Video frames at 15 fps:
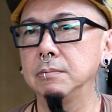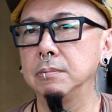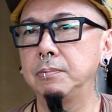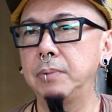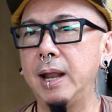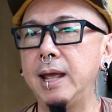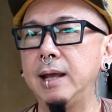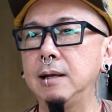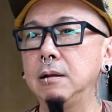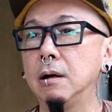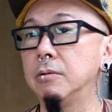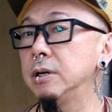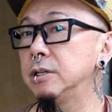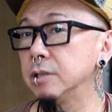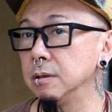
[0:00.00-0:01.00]
playing
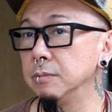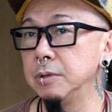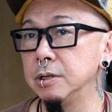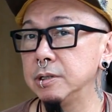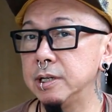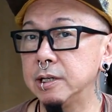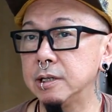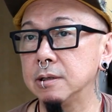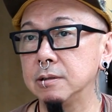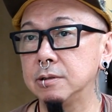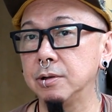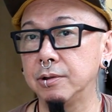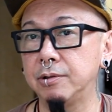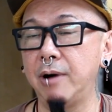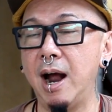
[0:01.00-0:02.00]
original music
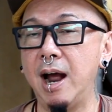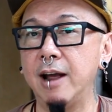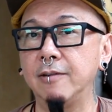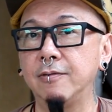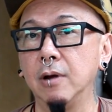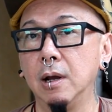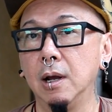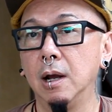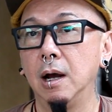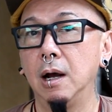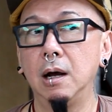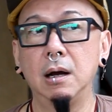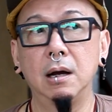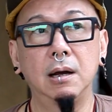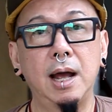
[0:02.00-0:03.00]
to thrive.
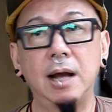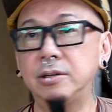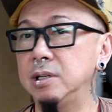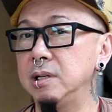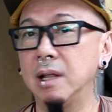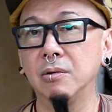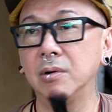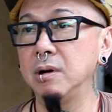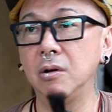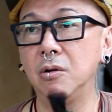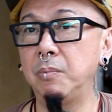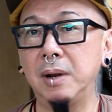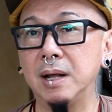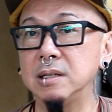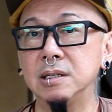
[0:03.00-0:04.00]
Actually, there were no
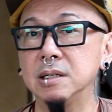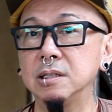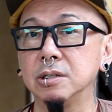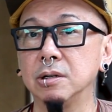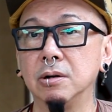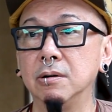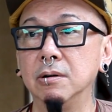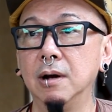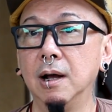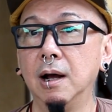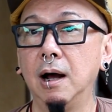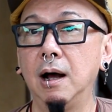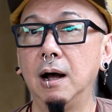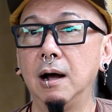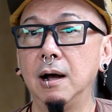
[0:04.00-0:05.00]
places, you know.
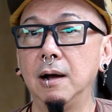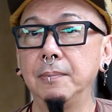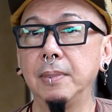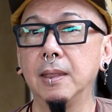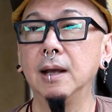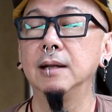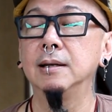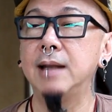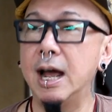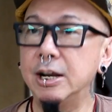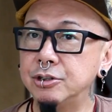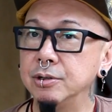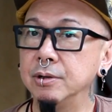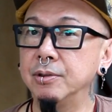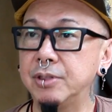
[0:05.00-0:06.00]

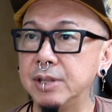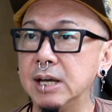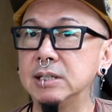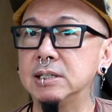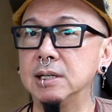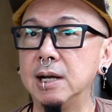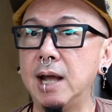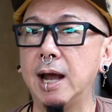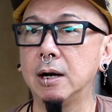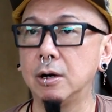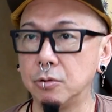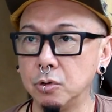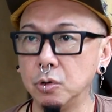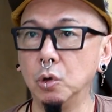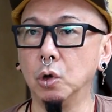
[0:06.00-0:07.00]
National Theatre had a
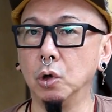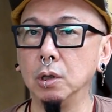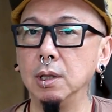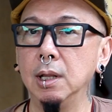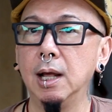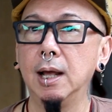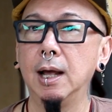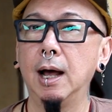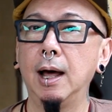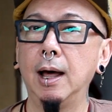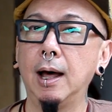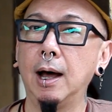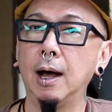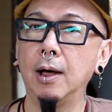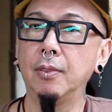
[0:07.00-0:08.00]
rule
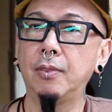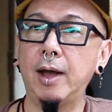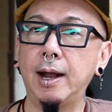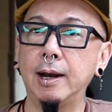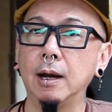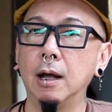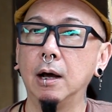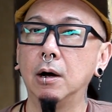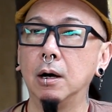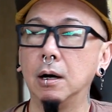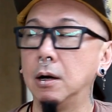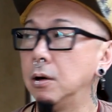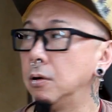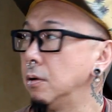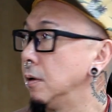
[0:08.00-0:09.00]
that
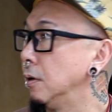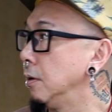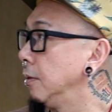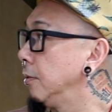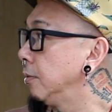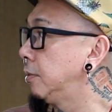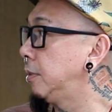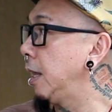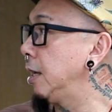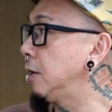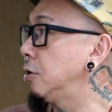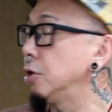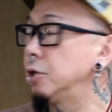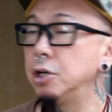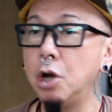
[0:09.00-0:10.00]
they
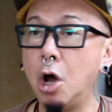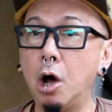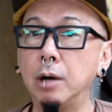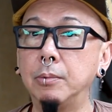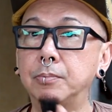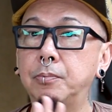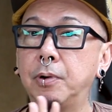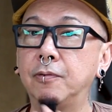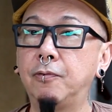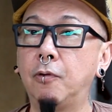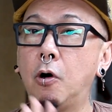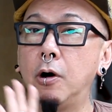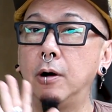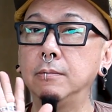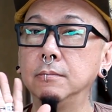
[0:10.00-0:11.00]
could not
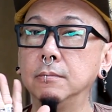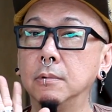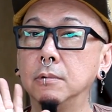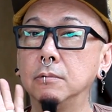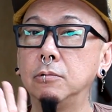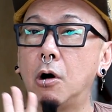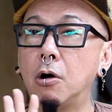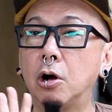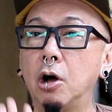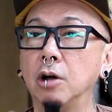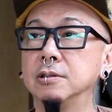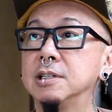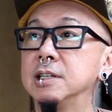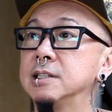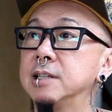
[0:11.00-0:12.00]
perform rock
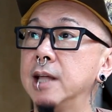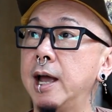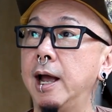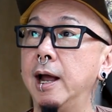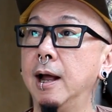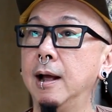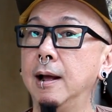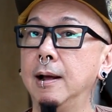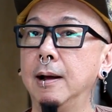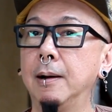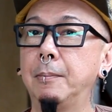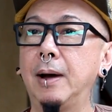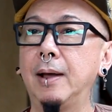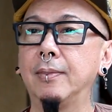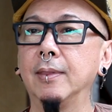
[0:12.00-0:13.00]
concerts there.
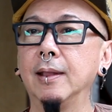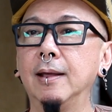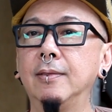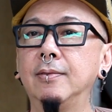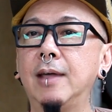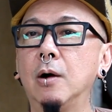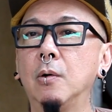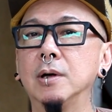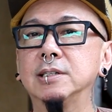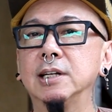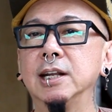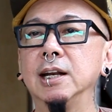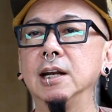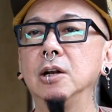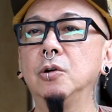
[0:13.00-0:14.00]
But there was a
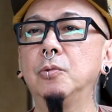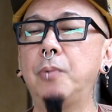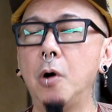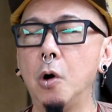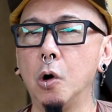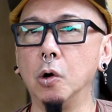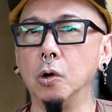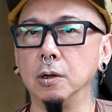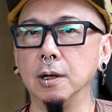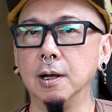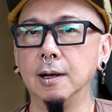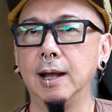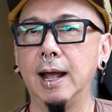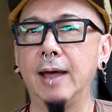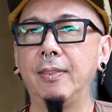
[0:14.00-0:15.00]
little loophole,
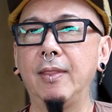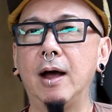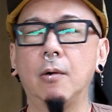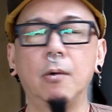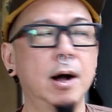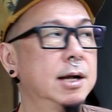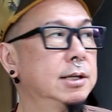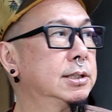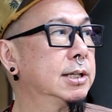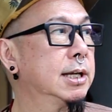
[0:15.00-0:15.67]
and that was